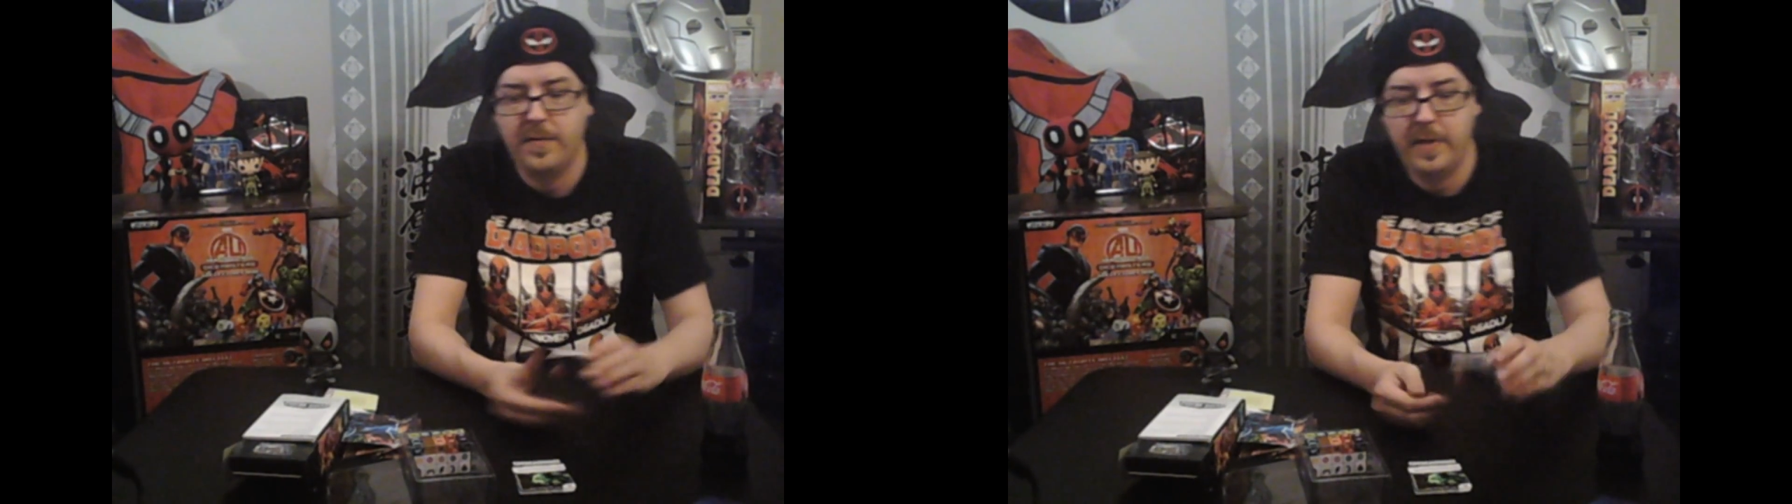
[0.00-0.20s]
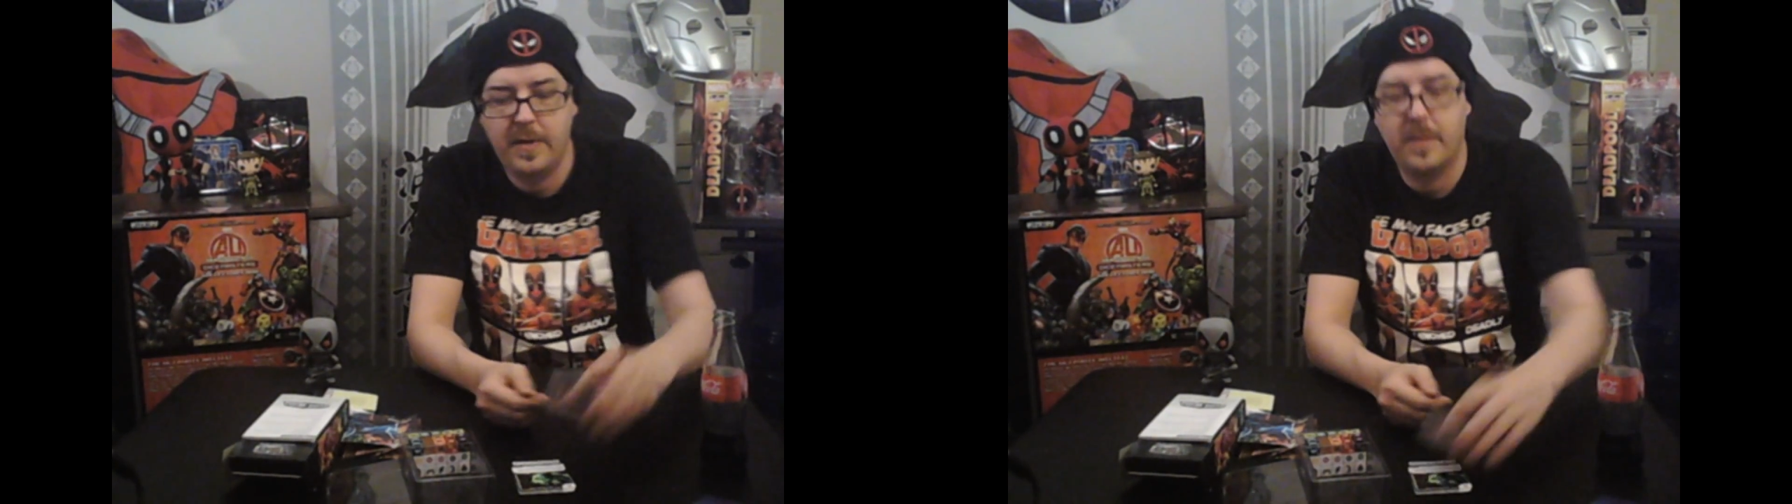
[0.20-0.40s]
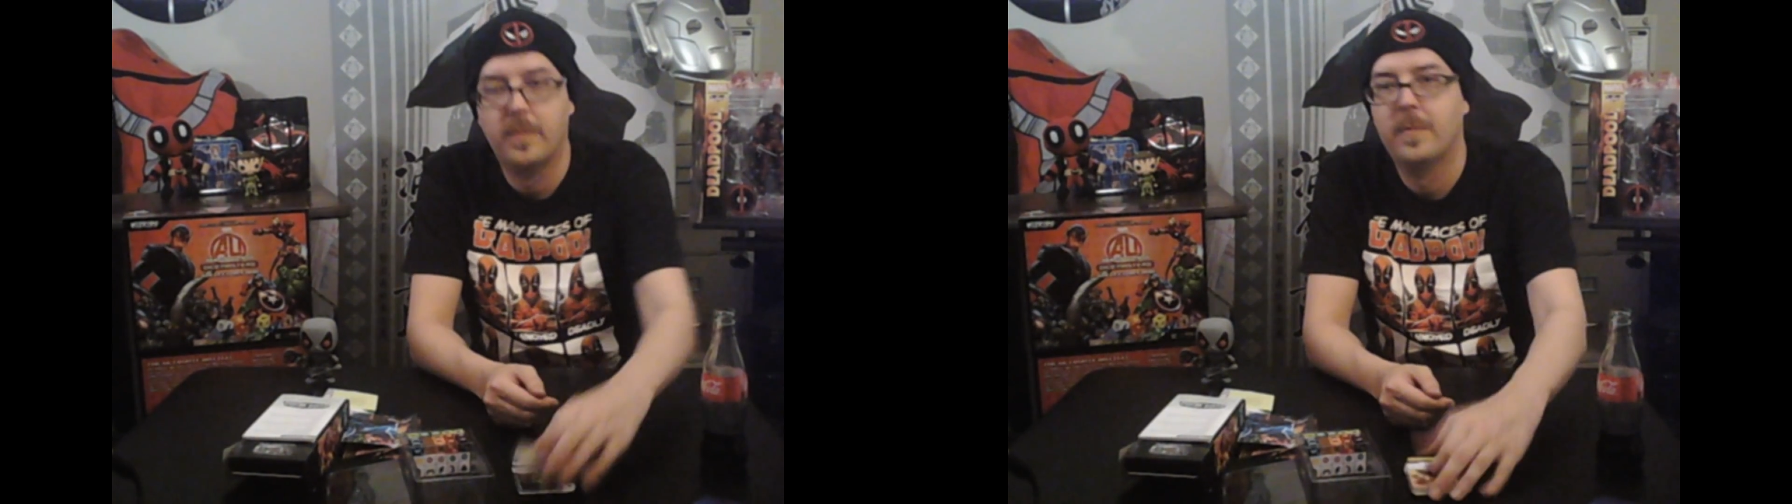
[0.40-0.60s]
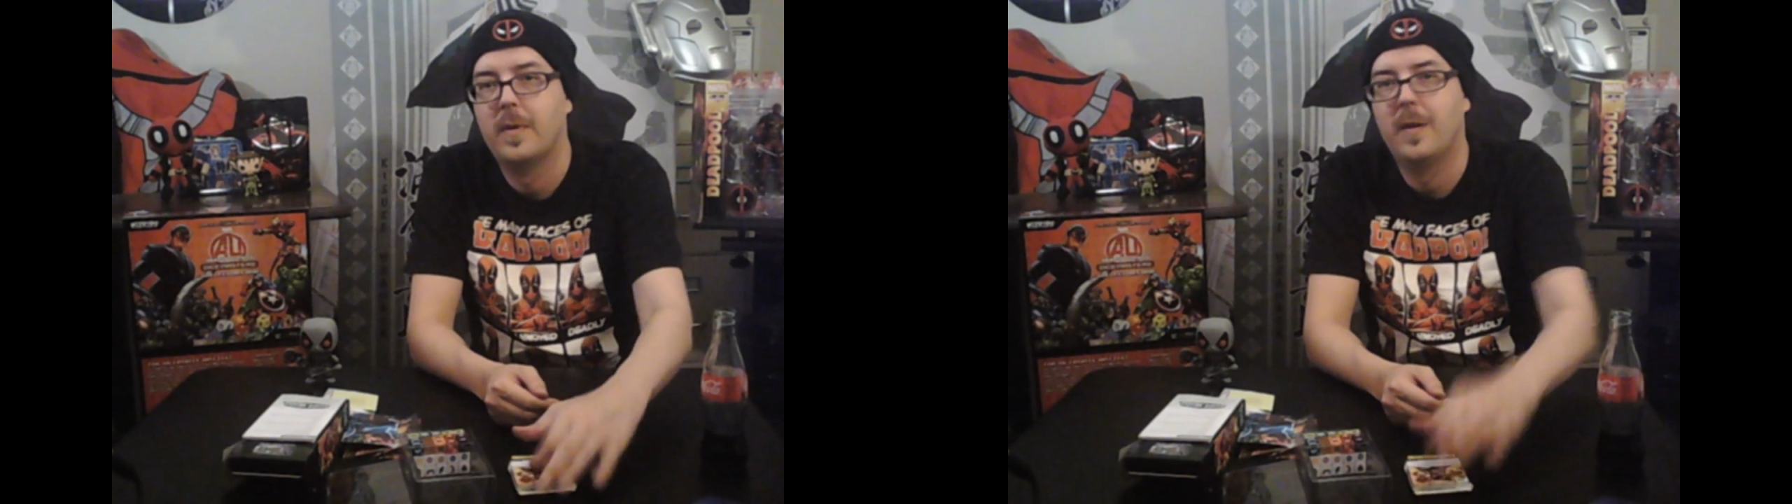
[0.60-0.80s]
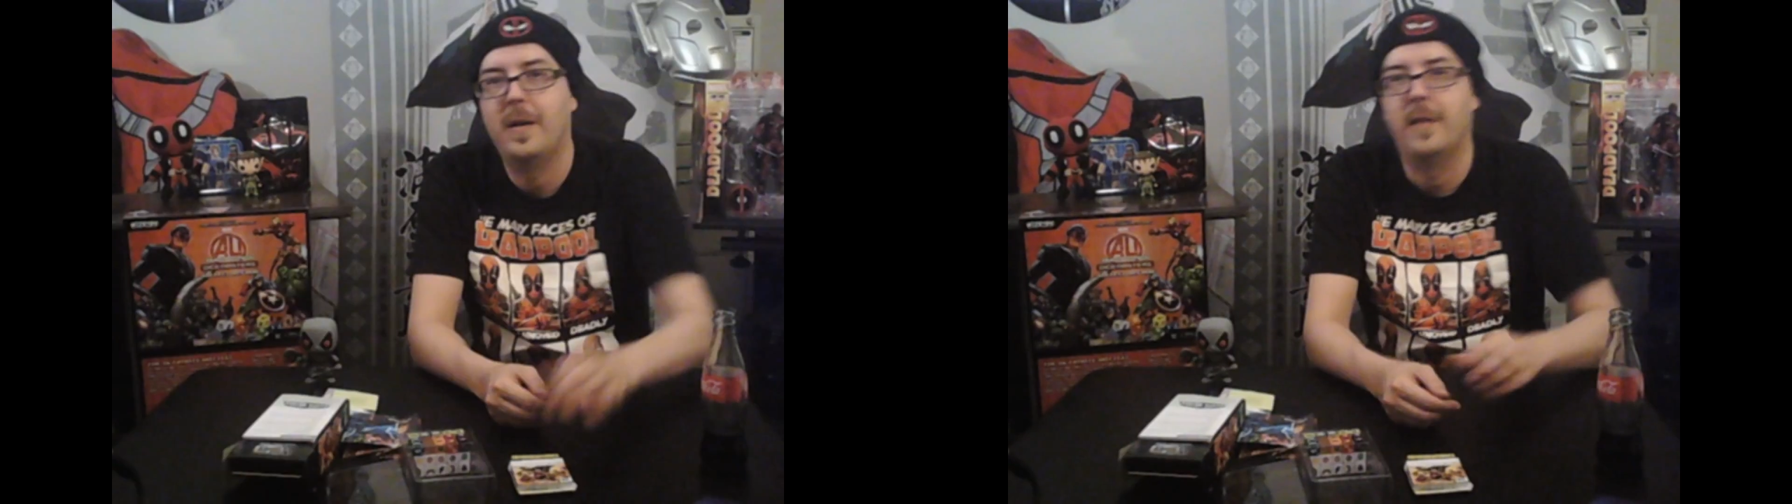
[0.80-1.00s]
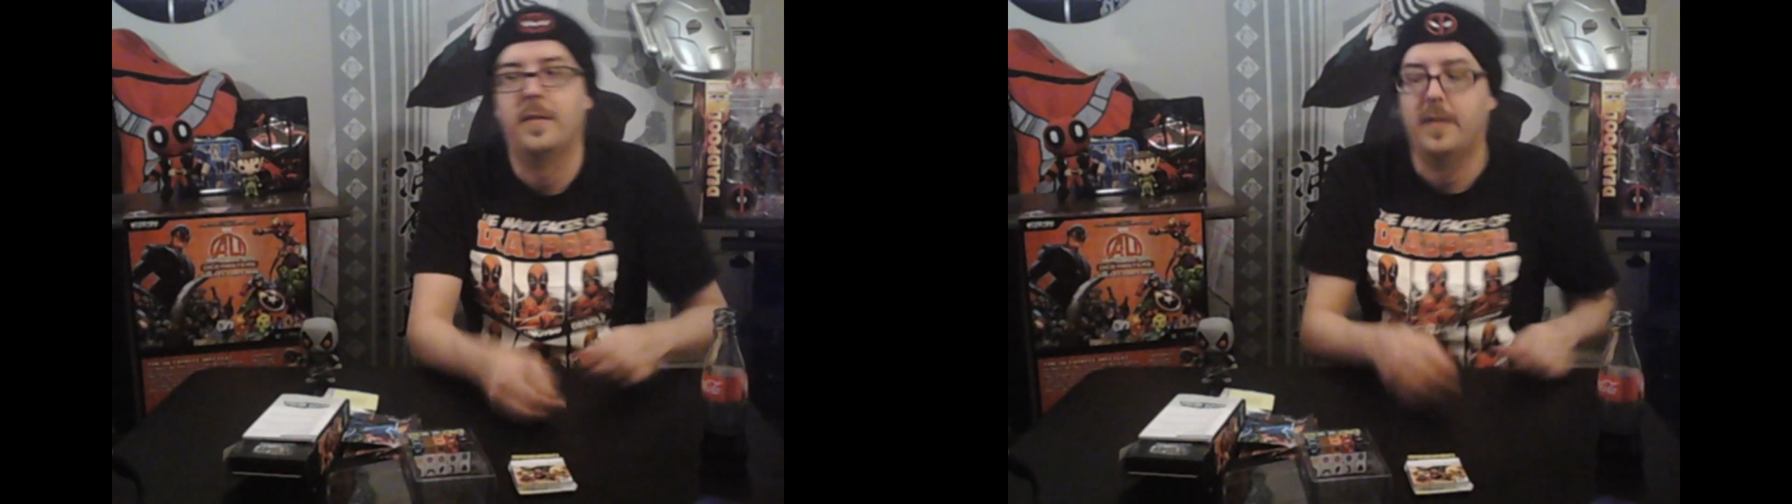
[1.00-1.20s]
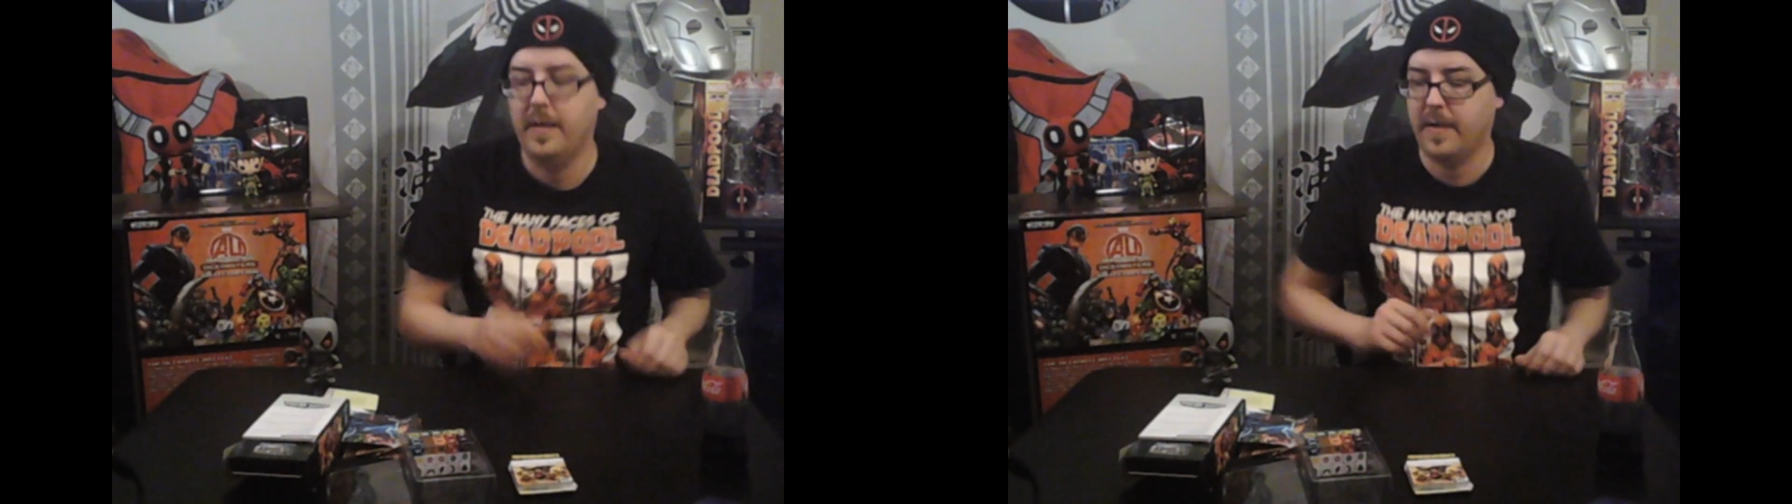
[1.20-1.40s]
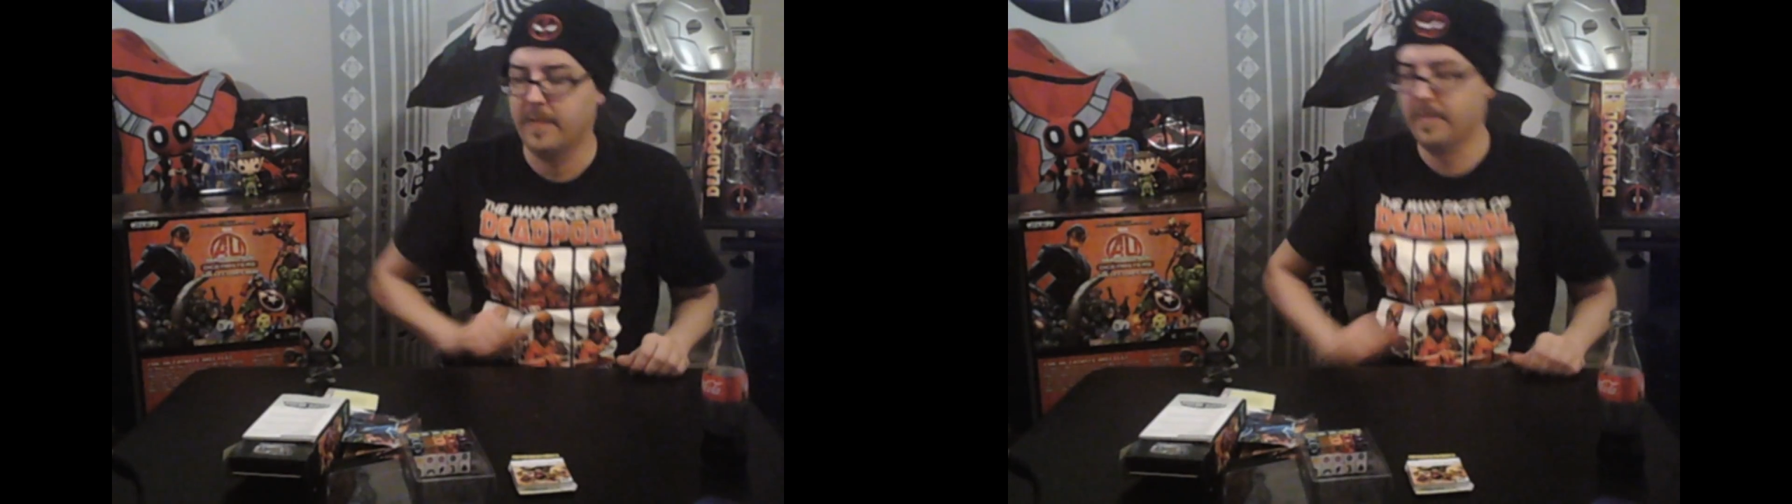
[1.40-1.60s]
video. Alright, take
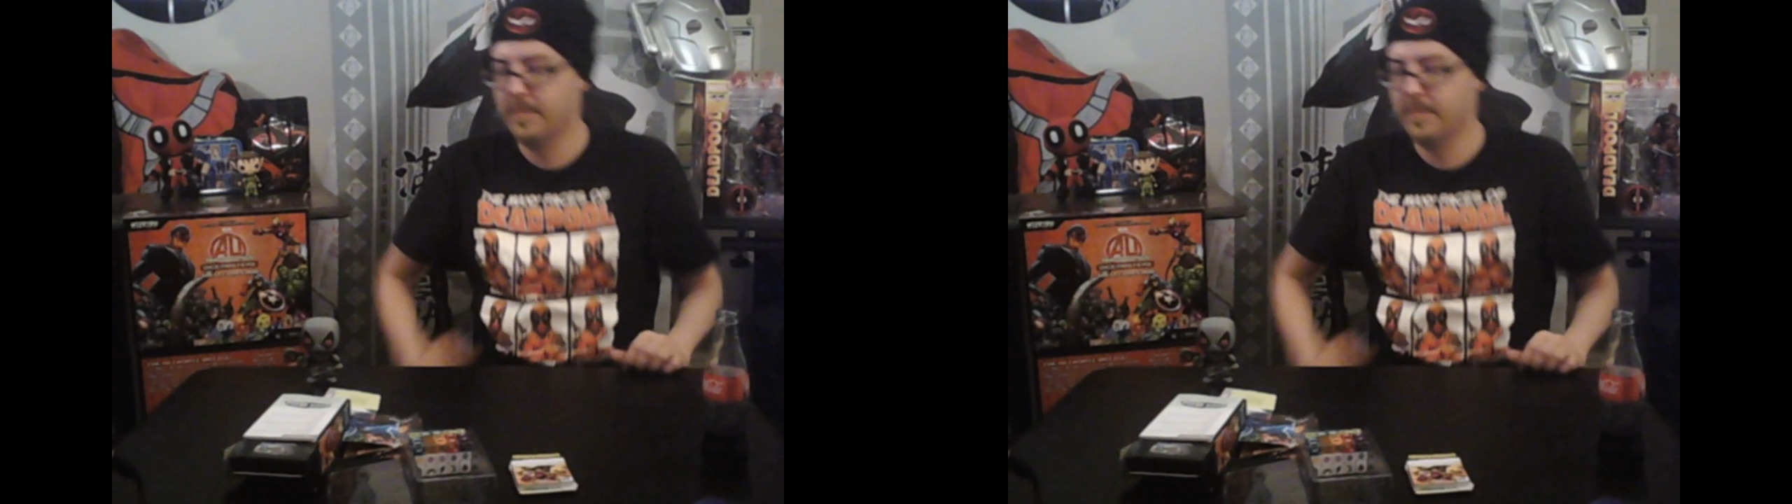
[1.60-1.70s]
care.